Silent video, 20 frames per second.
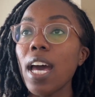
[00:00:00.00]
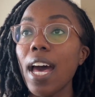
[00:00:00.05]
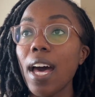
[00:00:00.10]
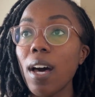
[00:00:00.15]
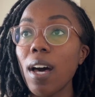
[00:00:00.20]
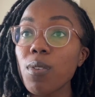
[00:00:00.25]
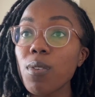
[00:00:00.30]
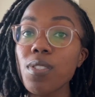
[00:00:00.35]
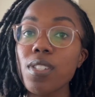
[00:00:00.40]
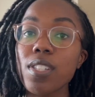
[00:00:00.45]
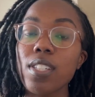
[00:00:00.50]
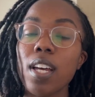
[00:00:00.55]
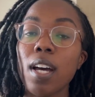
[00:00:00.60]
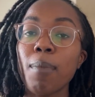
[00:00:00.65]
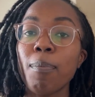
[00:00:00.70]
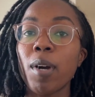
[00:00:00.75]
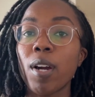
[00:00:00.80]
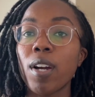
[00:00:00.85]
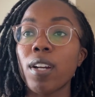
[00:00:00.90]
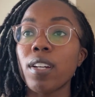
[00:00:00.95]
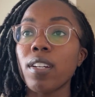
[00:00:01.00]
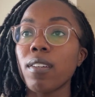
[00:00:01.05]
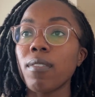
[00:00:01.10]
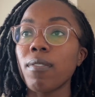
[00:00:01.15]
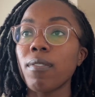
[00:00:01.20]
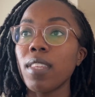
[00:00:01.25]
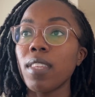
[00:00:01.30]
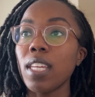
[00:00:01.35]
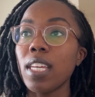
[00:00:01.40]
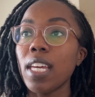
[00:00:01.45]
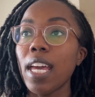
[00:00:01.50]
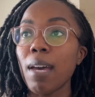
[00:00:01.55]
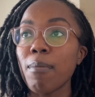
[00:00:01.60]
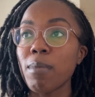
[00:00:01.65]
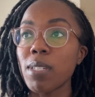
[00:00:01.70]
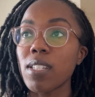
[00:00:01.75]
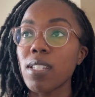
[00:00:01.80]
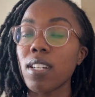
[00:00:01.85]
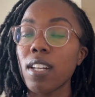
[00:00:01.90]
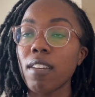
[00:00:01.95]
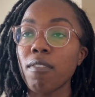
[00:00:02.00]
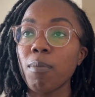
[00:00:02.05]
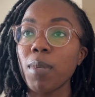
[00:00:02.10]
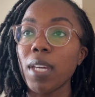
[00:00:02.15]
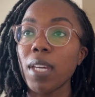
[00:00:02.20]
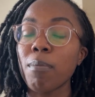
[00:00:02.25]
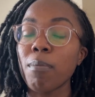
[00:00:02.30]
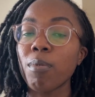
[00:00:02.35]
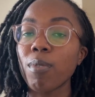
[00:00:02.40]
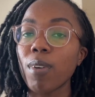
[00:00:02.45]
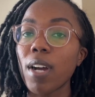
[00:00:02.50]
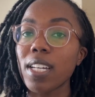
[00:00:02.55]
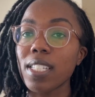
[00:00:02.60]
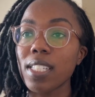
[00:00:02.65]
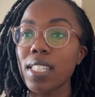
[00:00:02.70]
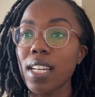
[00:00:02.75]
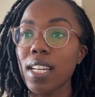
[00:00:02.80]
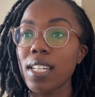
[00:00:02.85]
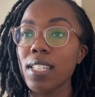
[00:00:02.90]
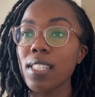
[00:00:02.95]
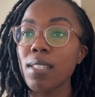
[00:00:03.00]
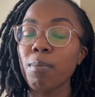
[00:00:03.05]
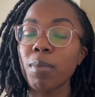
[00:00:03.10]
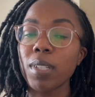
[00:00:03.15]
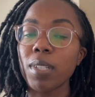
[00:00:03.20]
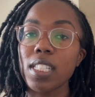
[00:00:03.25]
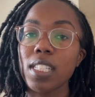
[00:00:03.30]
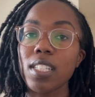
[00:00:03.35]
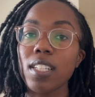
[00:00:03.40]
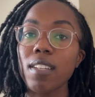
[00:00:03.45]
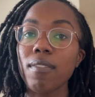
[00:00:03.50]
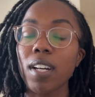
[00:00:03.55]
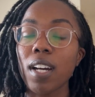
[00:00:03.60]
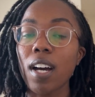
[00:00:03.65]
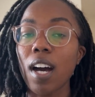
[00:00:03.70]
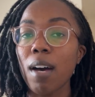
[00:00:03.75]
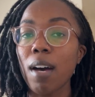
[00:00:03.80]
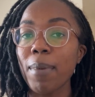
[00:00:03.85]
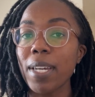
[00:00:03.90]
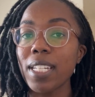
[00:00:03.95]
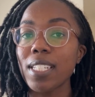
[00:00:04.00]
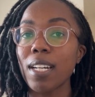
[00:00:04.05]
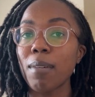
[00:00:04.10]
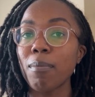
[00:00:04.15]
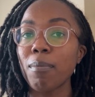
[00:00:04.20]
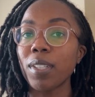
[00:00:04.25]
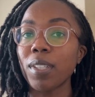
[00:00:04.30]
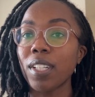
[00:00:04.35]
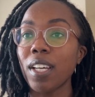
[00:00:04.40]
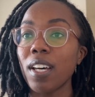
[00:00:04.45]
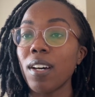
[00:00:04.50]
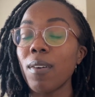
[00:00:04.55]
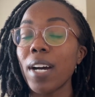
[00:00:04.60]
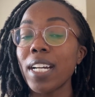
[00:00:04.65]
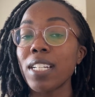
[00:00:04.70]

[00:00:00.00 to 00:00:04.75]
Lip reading: else a part of the Amazon FBA process, please leave a comment down below.